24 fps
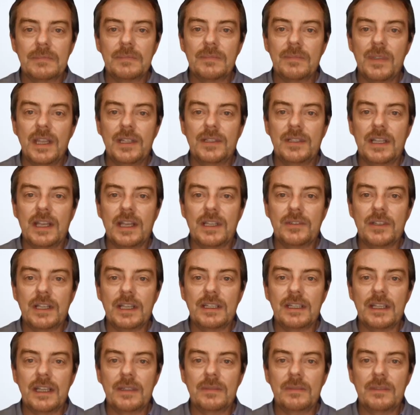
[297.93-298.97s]
Most
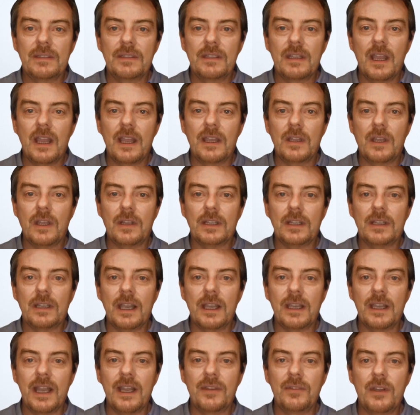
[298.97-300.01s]
delivery teams are not at
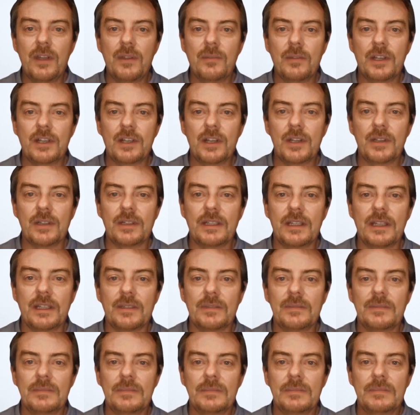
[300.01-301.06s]
that level of
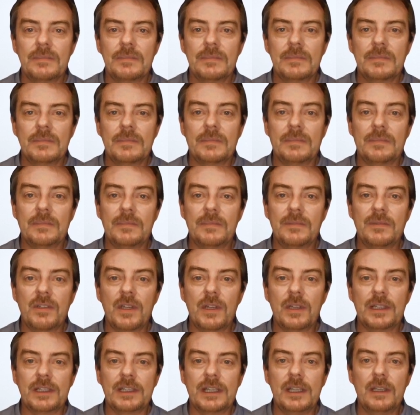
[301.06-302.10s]
maturity.
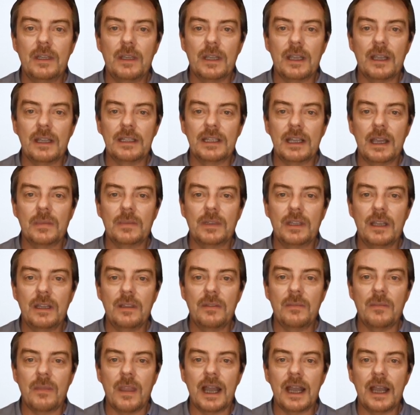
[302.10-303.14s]
Focusing on
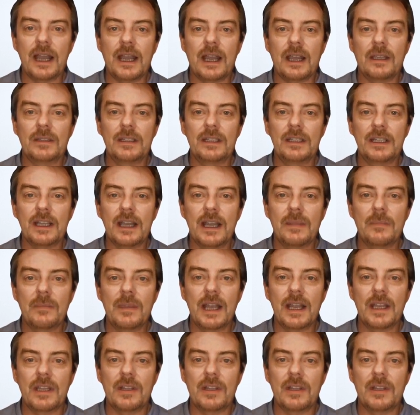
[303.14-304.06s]
consumption merely gives the team the